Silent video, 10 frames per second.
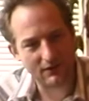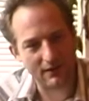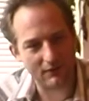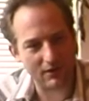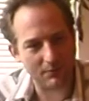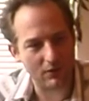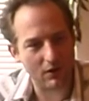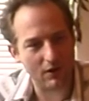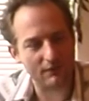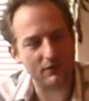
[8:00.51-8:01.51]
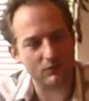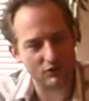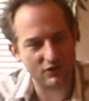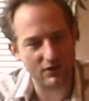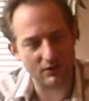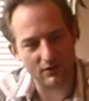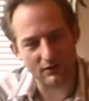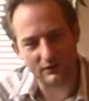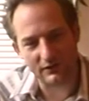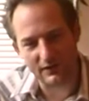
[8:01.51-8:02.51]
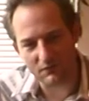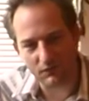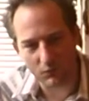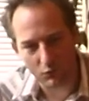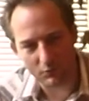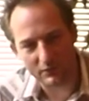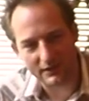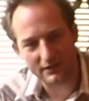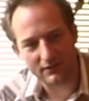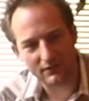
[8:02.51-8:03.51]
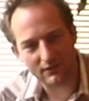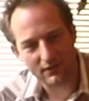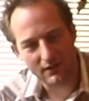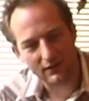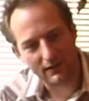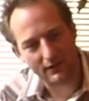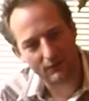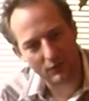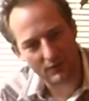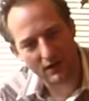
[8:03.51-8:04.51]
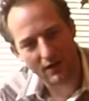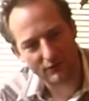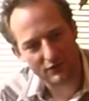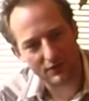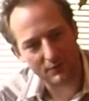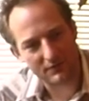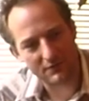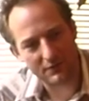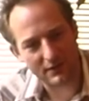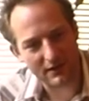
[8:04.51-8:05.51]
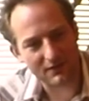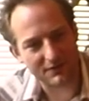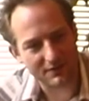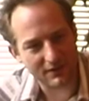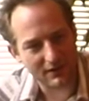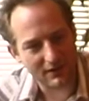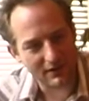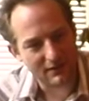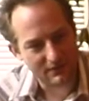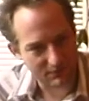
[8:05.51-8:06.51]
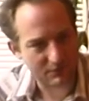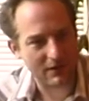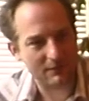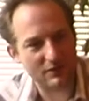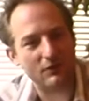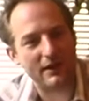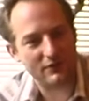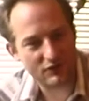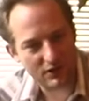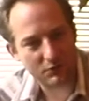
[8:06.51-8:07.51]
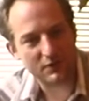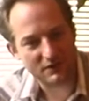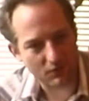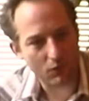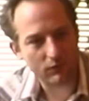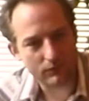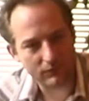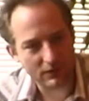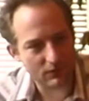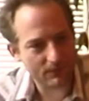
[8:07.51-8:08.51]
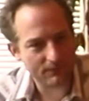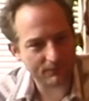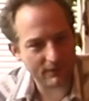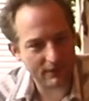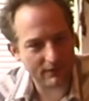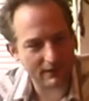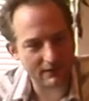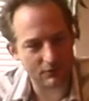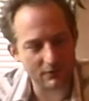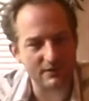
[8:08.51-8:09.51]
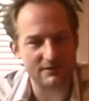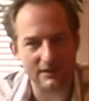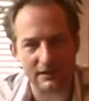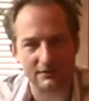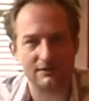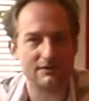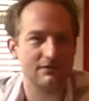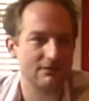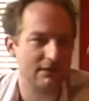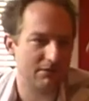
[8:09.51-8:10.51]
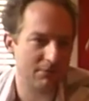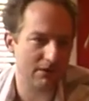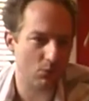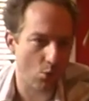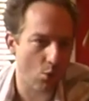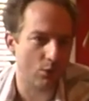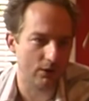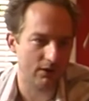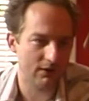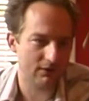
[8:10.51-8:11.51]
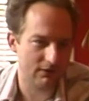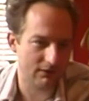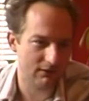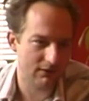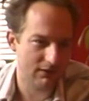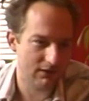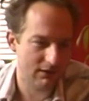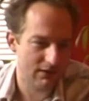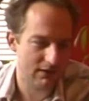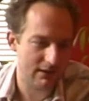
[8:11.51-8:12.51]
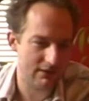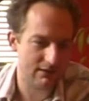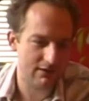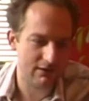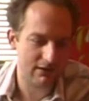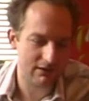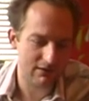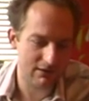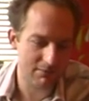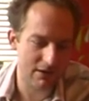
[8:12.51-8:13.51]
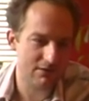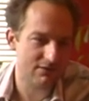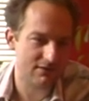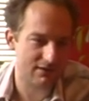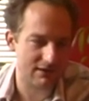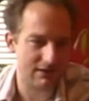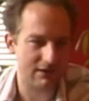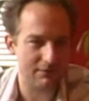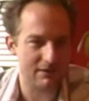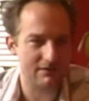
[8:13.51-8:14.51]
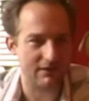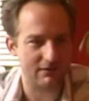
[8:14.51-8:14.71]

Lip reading: and have a cup of coffee or share a little informally, like if you're at a coffee shop with somebody else, sometimes, you know, that generous overflow, then it really sucks because it's like a big war, you know. And I'm understanding it. I mean,